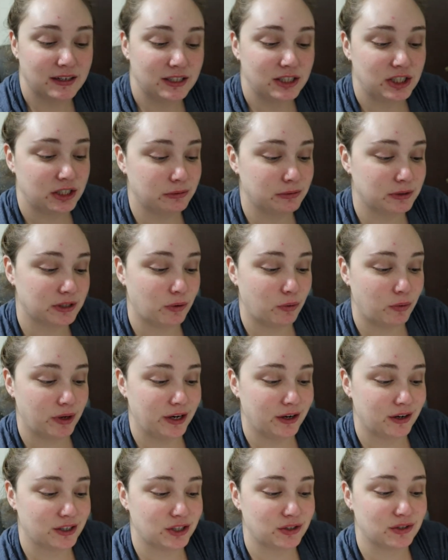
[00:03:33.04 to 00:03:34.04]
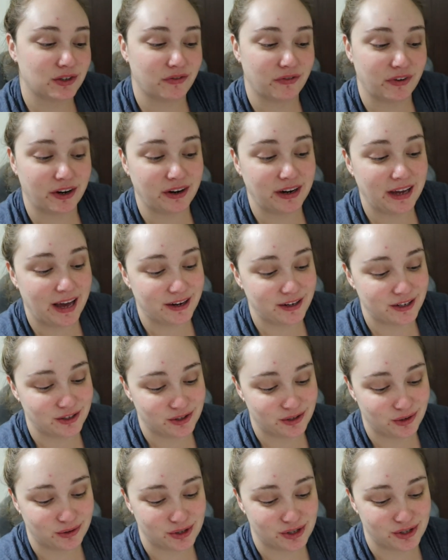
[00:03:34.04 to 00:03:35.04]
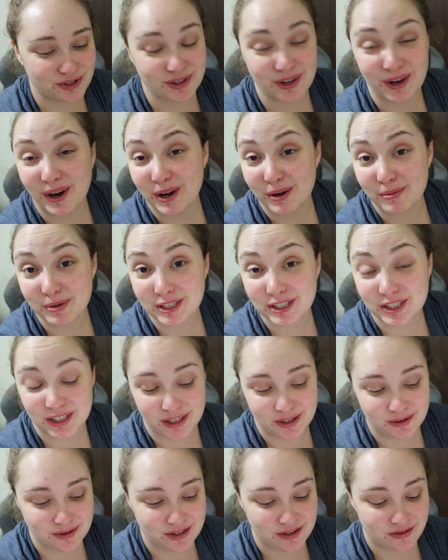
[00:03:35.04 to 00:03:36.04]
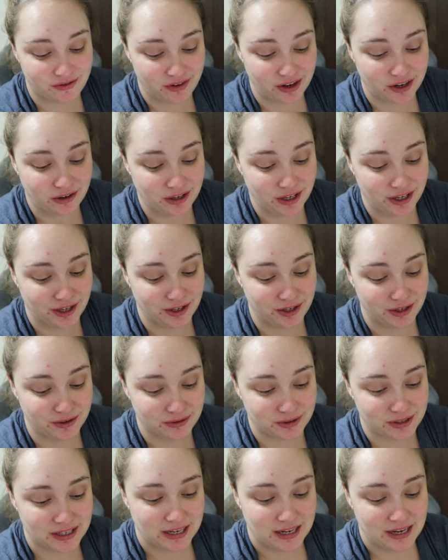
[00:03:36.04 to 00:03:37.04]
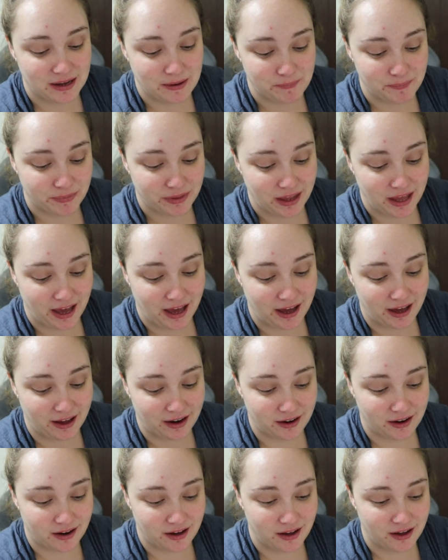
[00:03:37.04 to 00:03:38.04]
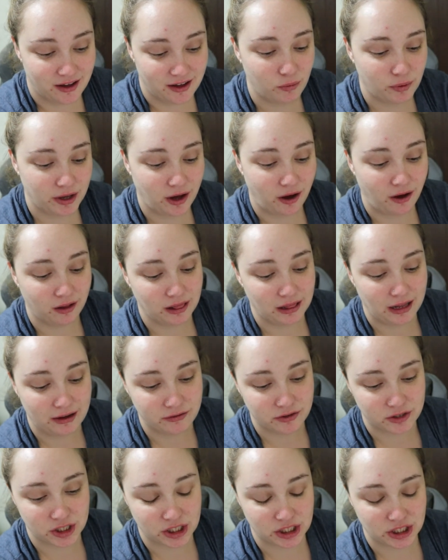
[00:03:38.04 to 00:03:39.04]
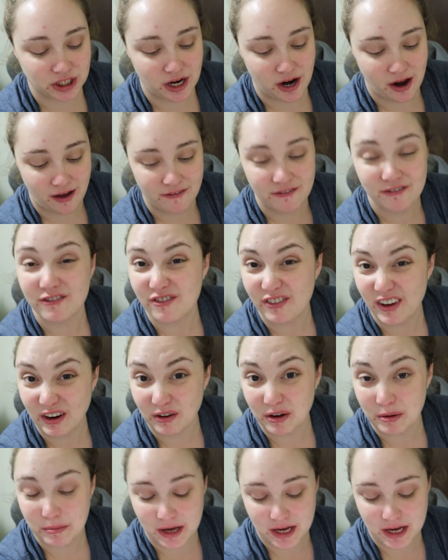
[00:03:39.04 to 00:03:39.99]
she was a weird, she was a very antisocial dog, but she was very cute and we all loved her very